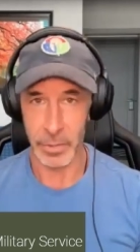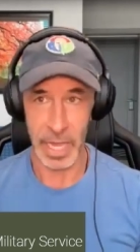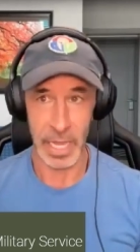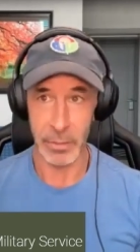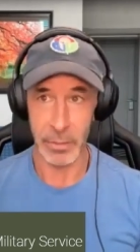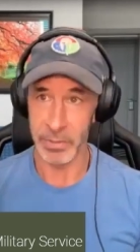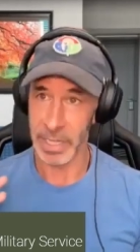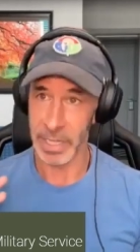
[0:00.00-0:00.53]

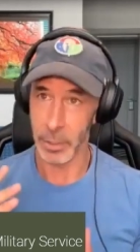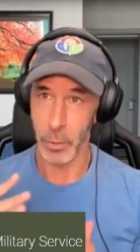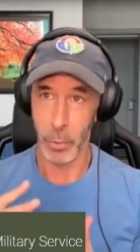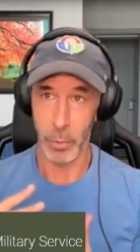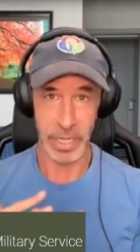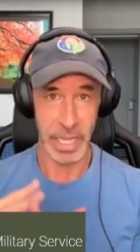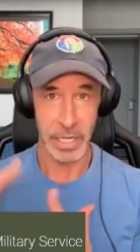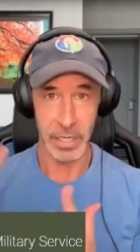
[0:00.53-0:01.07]
and it was like
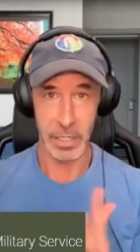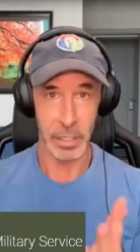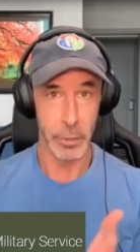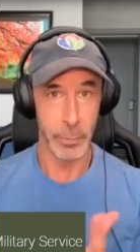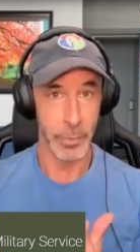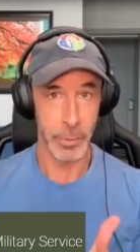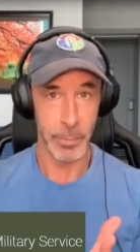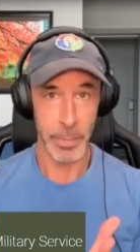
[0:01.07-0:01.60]
corrugated
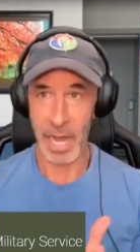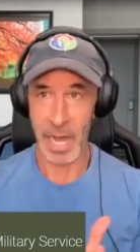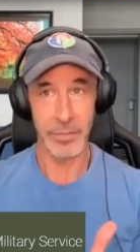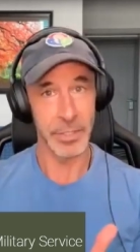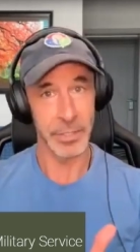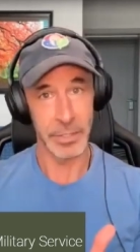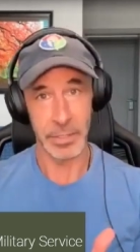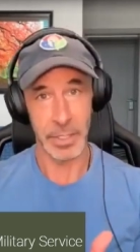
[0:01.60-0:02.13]
aluminum
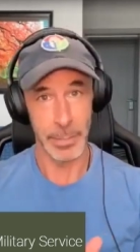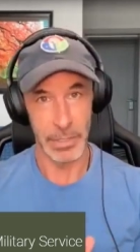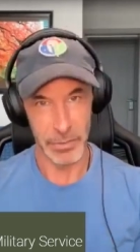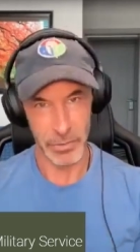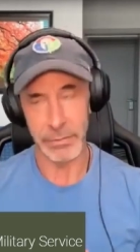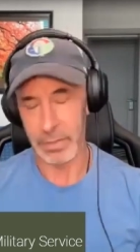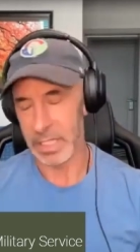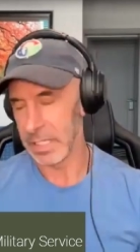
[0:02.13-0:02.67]
houses. I mean,
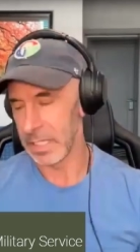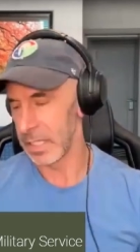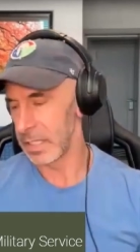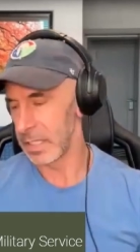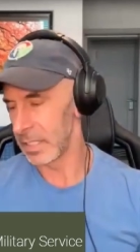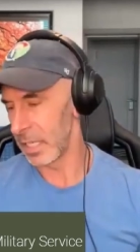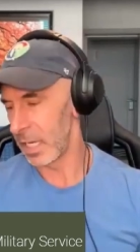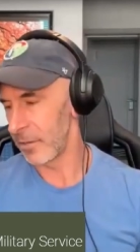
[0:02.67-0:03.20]
it's really thin
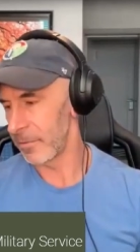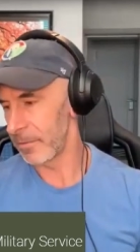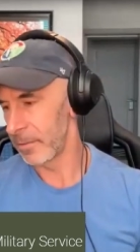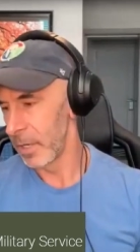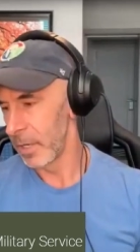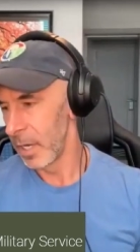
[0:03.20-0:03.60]
stuff,